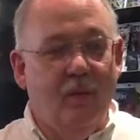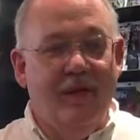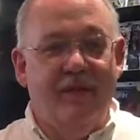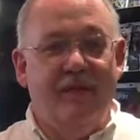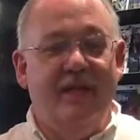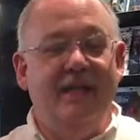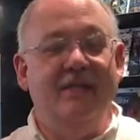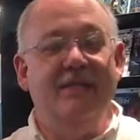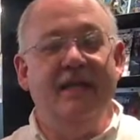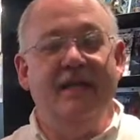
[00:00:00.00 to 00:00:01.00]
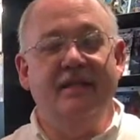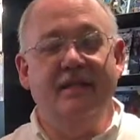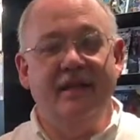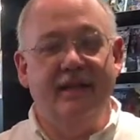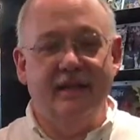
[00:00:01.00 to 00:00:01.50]
One of the things that
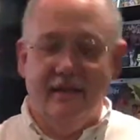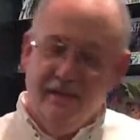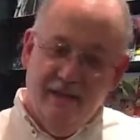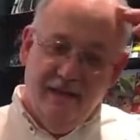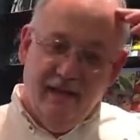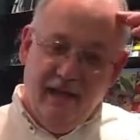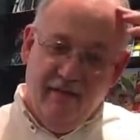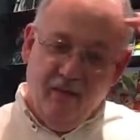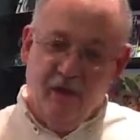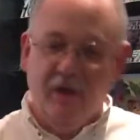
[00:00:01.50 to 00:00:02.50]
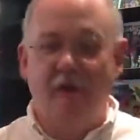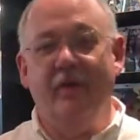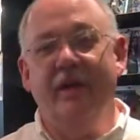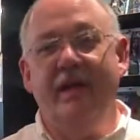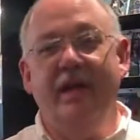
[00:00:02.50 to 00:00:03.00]
I've learned
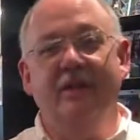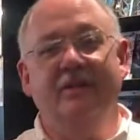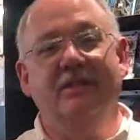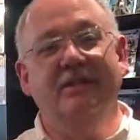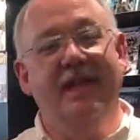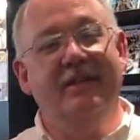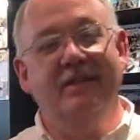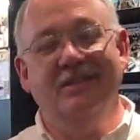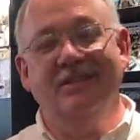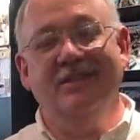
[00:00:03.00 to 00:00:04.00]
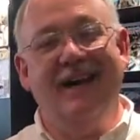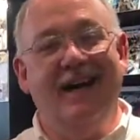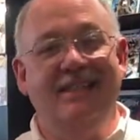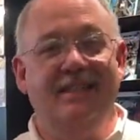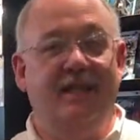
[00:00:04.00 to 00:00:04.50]
over the years is that there's
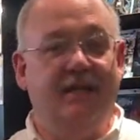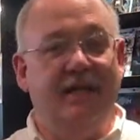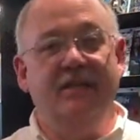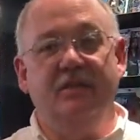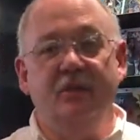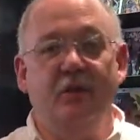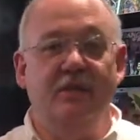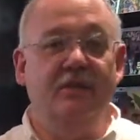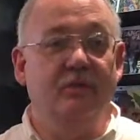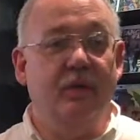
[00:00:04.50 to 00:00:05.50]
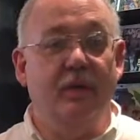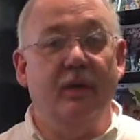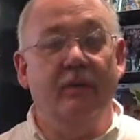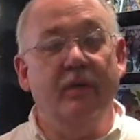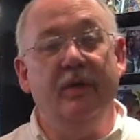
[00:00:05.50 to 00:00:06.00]
lots and lots of choices when you
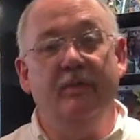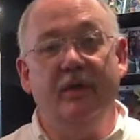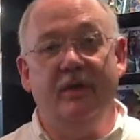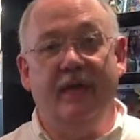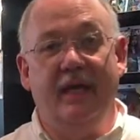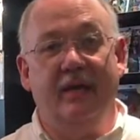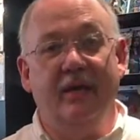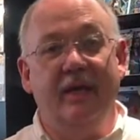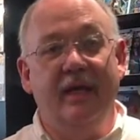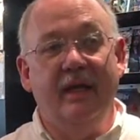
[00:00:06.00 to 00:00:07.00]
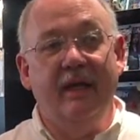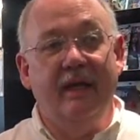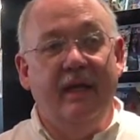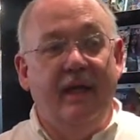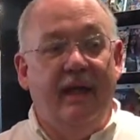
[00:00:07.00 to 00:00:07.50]
want to put a book together.
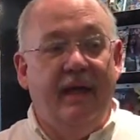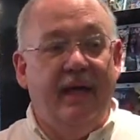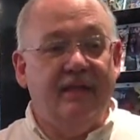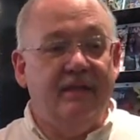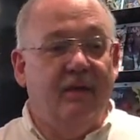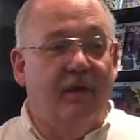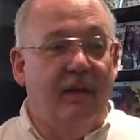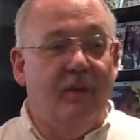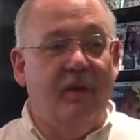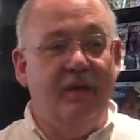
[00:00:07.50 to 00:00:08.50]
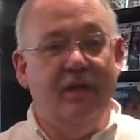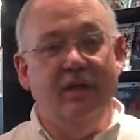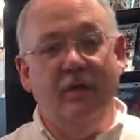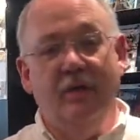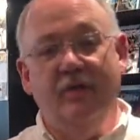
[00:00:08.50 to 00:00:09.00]
And so I'm going to
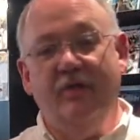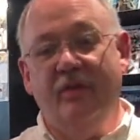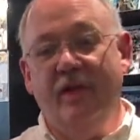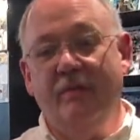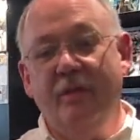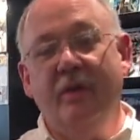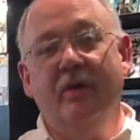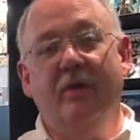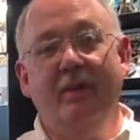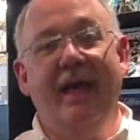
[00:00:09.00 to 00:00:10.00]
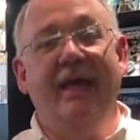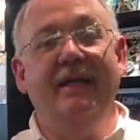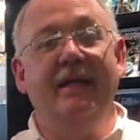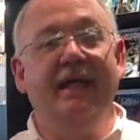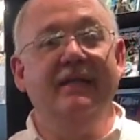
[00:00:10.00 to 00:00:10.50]
use Miracle Man
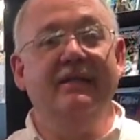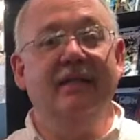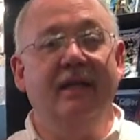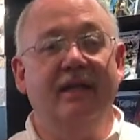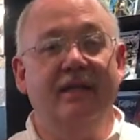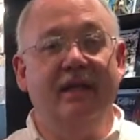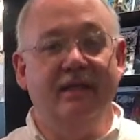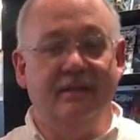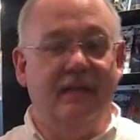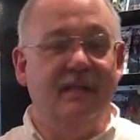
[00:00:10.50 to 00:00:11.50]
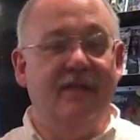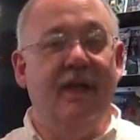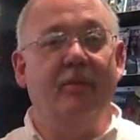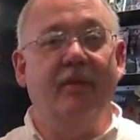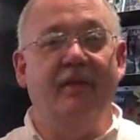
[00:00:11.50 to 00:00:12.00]
as an
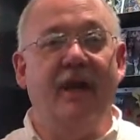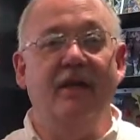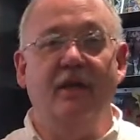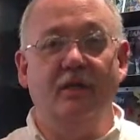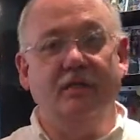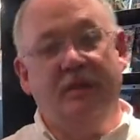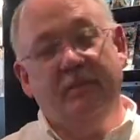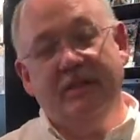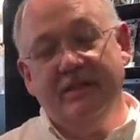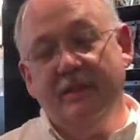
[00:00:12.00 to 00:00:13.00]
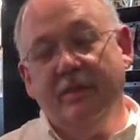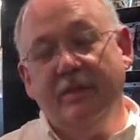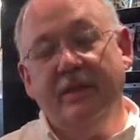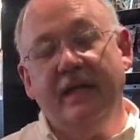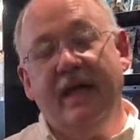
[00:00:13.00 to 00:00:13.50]
example of how you can do something
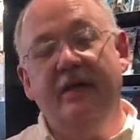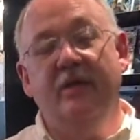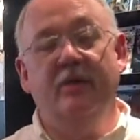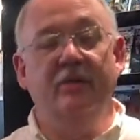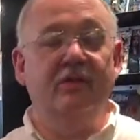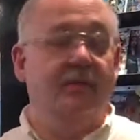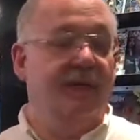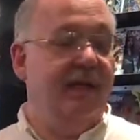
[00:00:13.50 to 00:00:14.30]
simple and how you can do something